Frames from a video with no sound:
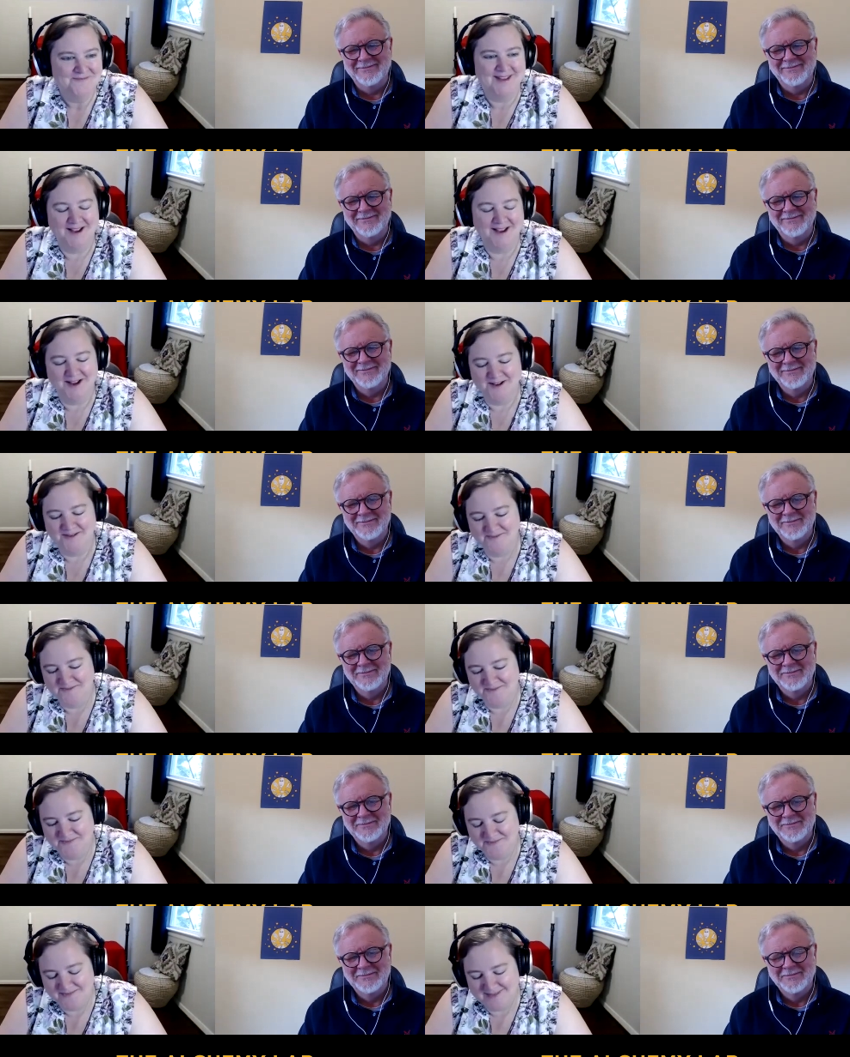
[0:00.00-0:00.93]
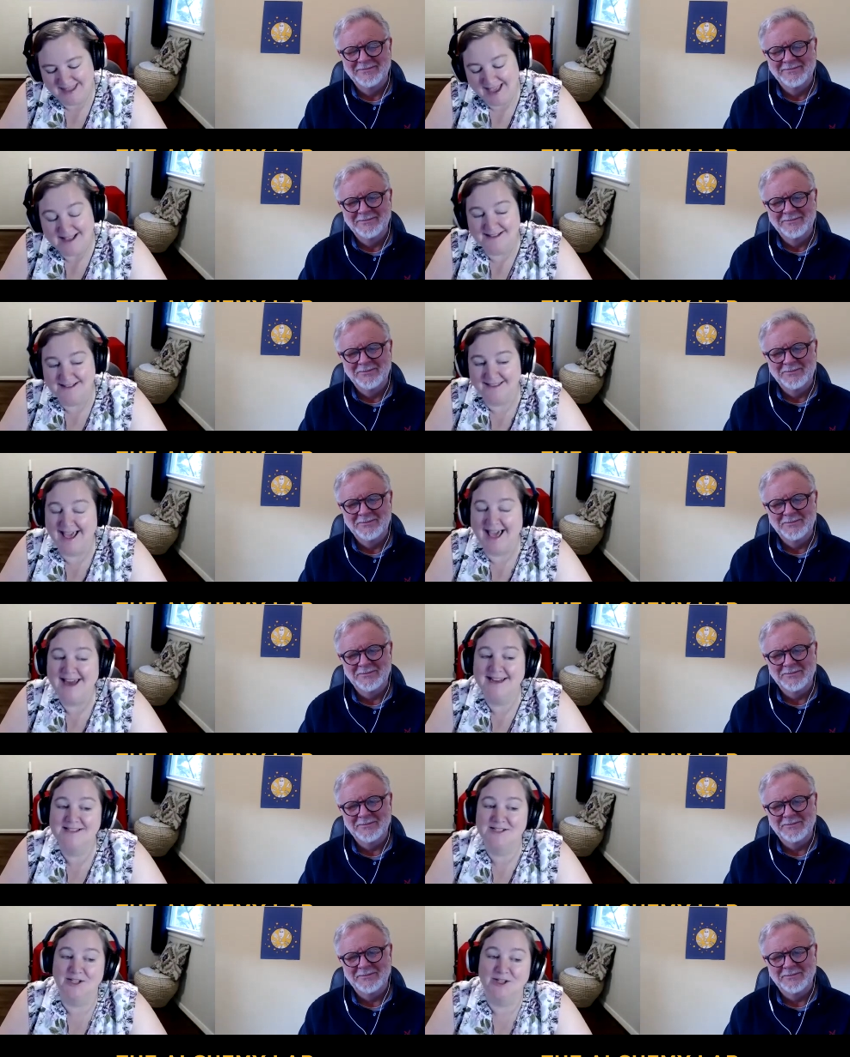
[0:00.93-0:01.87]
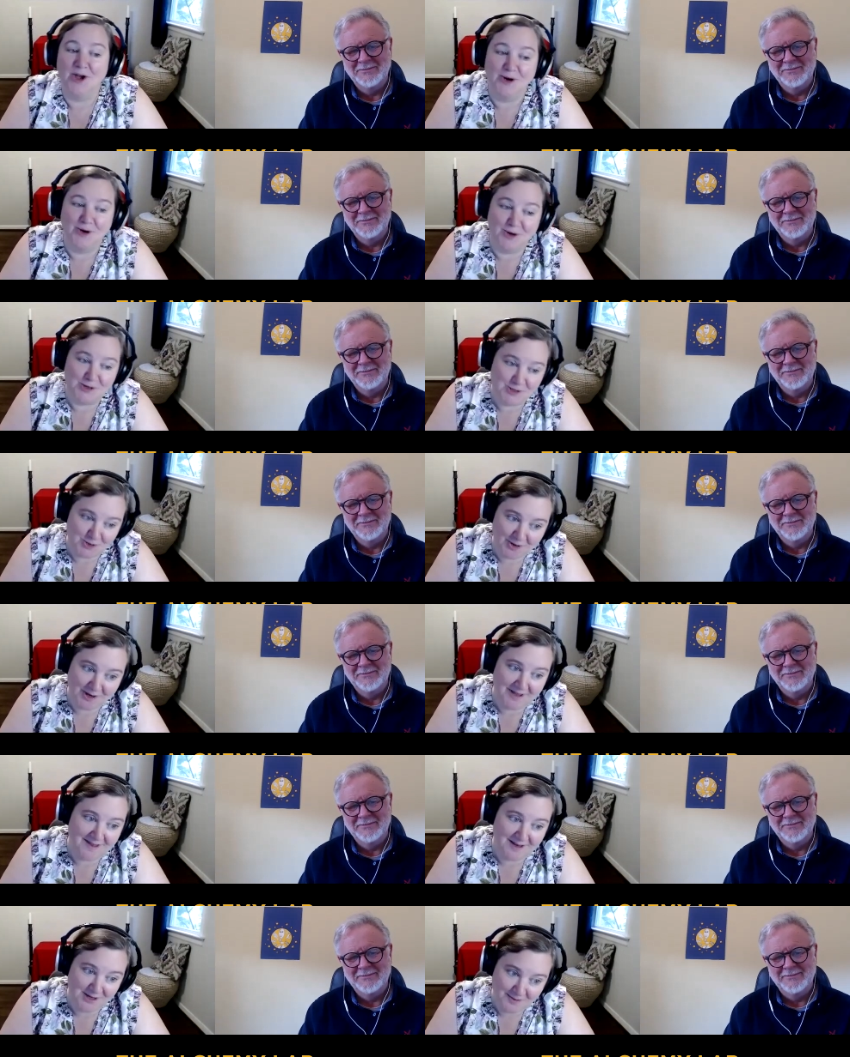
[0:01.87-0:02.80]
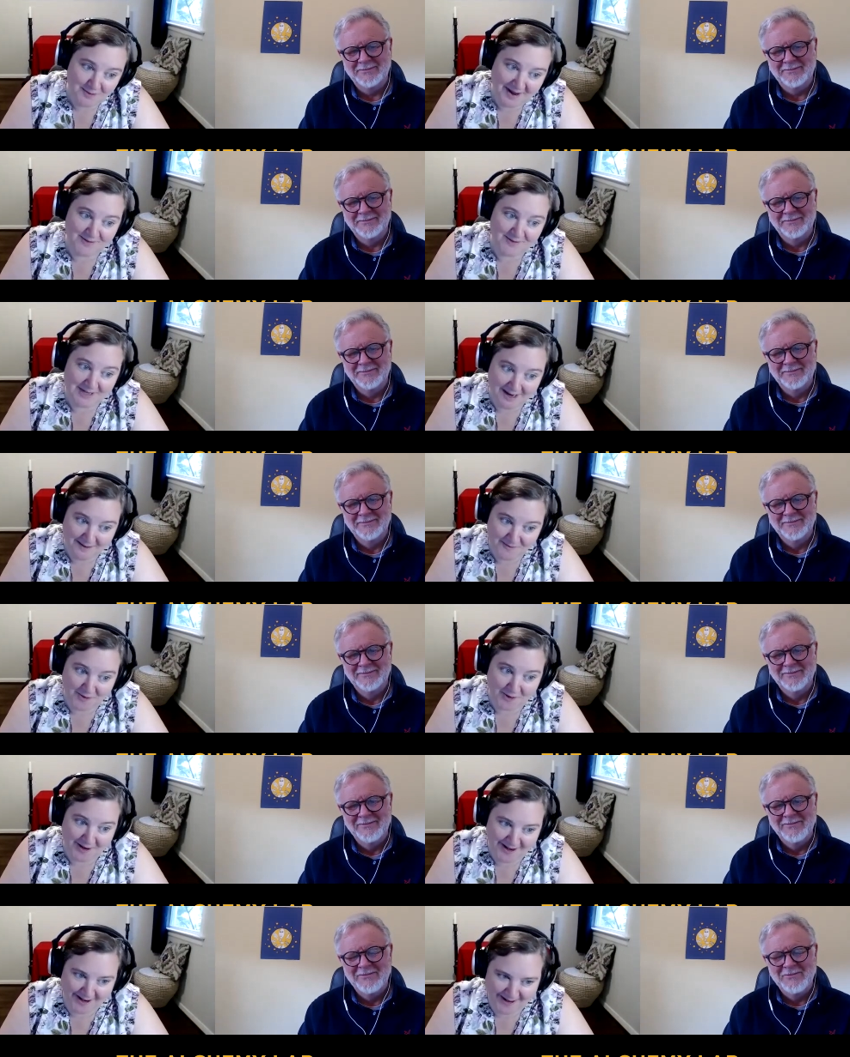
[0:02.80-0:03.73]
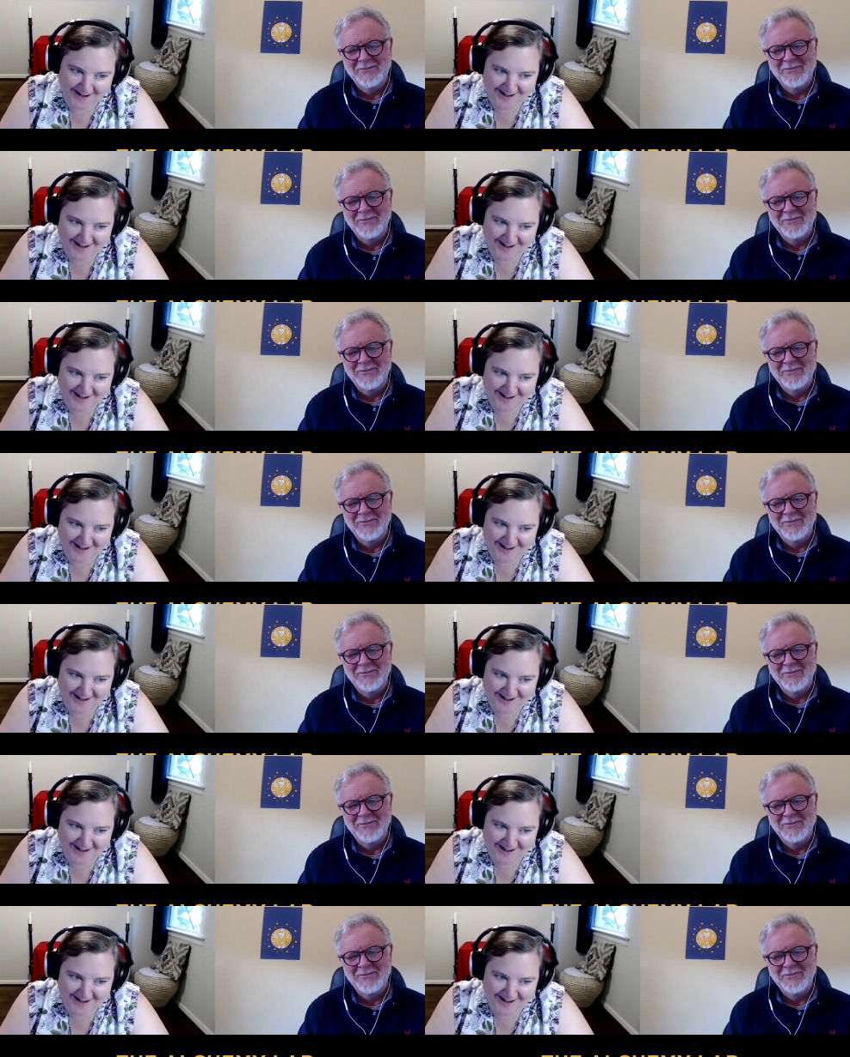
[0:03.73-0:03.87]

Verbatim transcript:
Speaker 1: um, that that is a longer story than you have time for here.